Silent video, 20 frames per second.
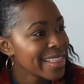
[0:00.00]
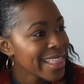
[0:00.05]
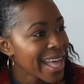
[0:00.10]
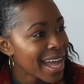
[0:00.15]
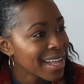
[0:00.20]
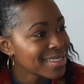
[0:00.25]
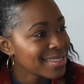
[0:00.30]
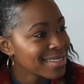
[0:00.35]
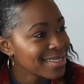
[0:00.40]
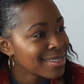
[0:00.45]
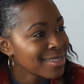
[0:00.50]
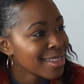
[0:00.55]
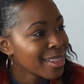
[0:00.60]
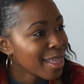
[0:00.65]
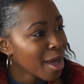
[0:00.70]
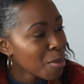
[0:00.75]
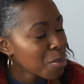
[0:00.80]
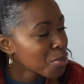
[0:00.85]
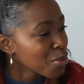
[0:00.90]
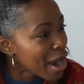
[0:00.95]
that's
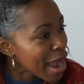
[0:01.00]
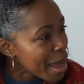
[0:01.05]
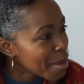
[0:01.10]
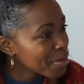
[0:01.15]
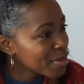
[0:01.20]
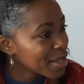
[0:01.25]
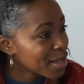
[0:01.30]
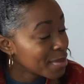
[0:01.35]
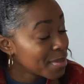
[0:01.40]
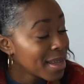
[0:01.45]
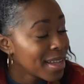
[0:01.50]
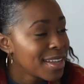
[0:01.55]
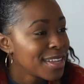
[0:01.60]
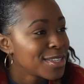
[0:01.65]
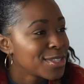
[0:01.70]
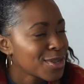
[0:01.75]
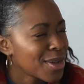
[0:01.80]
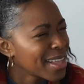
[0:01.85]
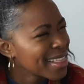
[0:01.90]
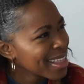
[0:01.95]
the problem.
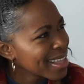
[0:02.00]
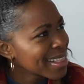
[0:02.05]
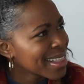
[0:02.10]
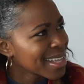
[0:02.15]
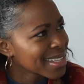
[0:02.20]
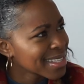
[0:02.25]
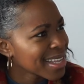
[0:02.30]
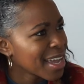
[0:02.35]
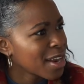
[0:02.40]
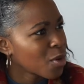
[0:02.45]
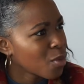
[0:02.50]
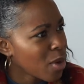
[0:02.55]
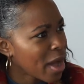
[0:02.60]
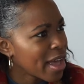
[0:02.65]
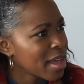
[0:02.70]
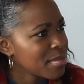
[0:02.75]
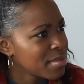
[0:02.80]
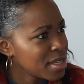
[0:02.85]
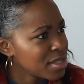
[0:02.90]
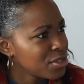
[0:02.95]
So I think that's kind of
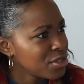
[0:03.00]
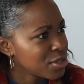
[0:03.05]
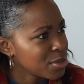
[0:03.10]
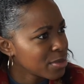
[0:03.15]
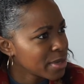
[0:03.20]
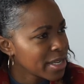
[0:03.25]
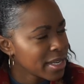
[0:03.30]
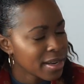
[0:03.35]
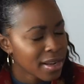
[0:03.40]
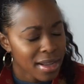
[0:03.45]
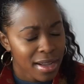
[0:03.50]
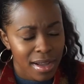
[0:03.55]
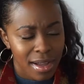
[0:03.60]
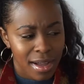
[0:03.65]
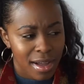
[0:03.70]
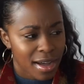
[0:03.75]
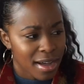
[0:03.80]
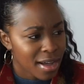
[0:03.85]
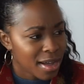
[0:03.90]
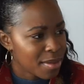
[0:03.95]
why I'm into it,
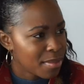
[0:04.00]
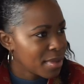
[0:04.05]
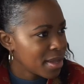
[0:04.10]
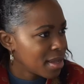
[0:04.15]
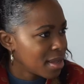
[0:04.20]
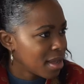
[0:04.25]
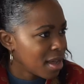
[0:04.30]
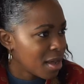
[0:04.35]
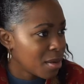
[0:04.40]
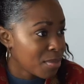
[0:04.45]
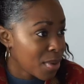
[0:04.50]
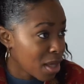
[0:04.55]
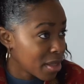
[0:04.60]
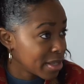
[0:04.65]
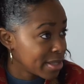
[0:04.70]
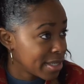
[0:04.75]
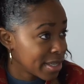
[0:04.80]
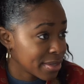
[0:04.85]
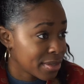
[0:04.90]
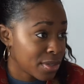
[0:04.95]

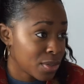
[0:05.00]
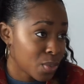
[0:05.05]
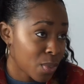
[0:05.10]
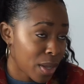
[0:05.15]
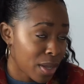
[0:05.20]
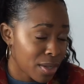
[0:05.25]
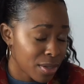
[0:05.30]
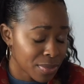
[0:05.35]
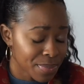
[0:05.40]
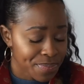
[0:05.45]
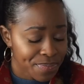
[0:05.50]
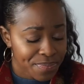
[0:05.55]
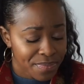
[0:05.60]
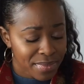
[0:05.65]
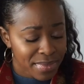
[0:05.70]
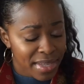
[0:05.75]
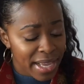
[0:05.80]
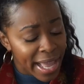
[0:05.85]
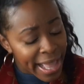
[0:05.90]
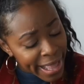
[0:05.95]
politics as well.
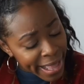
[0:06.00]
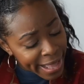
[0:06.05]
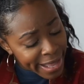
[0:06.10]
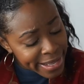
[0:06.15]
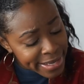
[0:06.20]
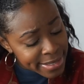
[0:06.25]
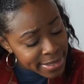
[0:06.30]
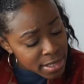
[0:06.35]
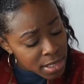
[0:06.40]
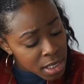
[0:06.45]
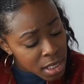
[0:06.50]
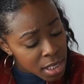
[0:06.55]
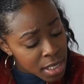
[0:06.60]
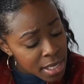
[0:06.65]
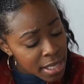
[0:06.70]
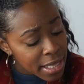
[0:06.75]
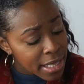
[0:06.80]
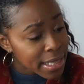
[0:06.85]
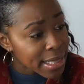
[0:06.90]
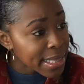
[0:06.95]
And
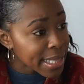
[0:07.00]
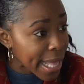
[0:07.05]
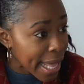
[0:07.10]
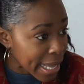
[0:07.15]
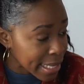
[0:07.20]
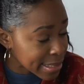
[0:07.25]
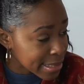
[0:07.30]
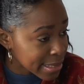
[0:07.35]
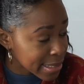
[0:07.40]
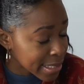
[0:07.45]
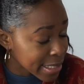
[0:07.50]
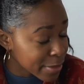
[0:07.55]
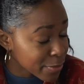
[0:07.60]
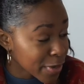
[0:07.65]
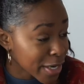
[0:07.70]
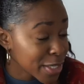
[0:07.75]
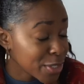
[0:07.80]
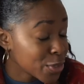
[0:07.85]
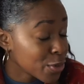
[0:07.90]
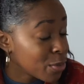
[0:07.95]
lastly,
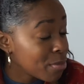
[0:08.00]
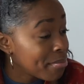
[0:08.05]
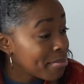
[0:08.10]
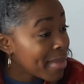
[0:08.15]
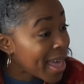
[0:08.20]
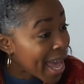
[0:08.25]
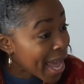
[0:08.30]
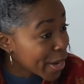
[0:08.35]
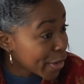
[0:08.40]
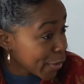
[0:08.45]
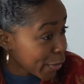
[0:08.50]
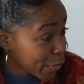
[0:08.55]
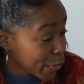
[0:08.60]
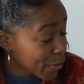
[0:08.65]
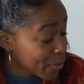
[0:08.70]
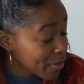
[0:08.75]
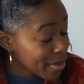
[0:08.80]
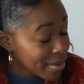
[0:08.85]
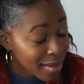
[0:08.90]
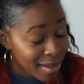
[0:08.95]
Rachel
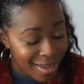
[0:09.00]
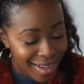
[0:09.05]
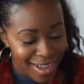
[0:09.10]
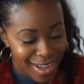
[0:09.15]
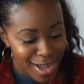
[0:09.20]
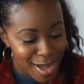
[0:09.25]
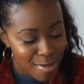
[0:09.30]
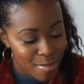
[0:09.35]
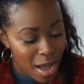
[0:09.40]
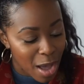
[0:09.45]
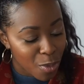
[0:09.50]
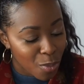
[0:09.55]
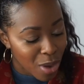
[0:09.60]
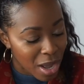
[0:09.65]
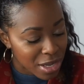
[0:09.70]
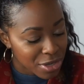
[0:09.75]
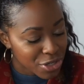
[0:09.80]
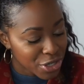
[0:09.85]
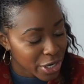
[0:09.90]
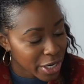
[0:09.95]
Maddow. I
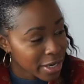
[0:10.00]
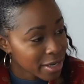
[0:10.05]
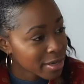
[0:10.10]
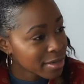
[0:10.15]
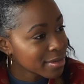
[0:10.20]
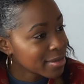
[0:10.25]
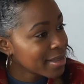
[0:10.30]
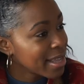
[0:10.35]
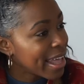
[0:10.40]
watch her